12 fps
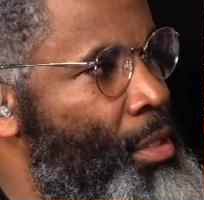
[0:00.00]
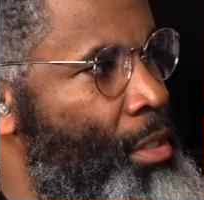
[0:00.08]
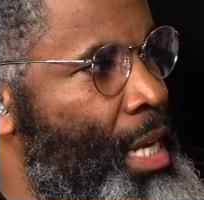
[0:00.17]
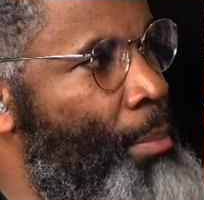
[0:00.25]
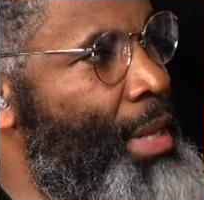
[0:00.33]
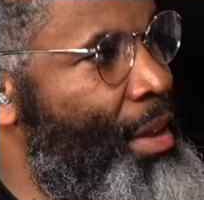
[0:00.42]

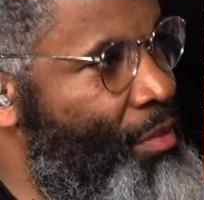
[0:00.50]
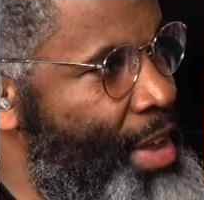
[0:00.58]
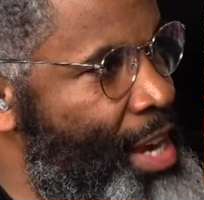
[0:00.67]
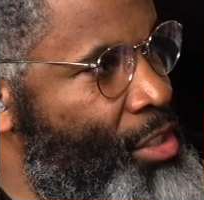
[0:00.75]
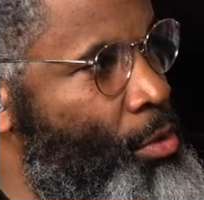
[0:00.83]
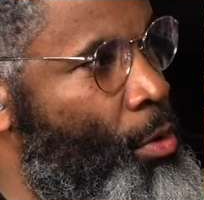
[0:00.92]
come a lot
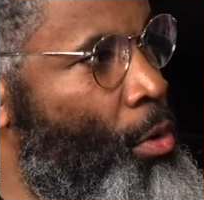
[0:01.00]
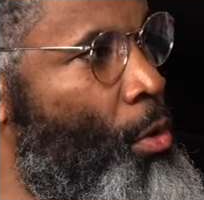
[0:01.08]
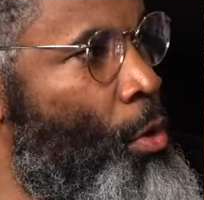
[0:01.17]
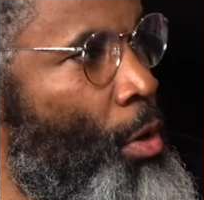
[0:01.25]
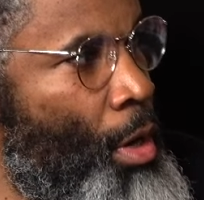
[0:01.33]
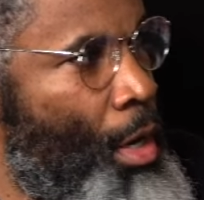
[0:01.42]
faster
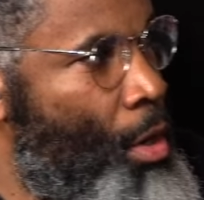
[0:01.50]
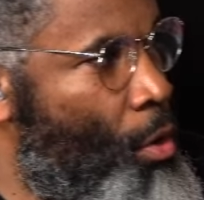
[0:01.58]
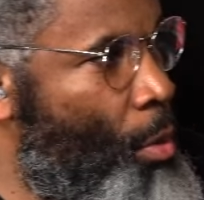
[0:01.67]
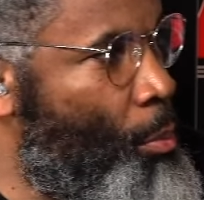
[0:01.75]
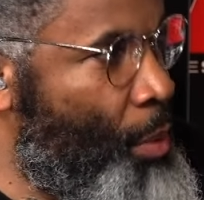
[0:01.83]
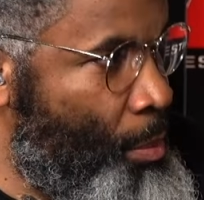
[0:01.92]
or
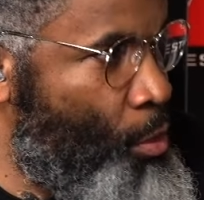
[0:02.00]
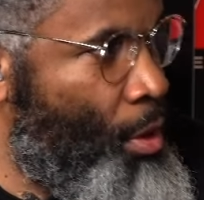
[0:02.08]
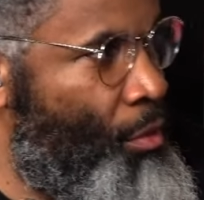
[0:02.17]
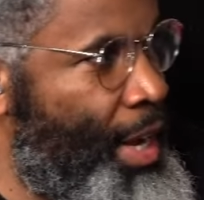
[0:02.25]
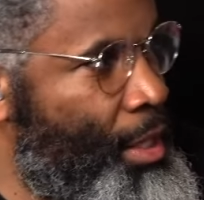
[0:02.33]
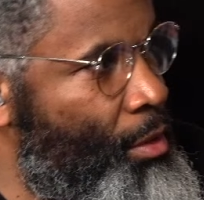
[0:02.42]
be more
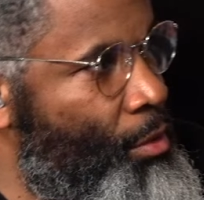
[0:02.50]
effective.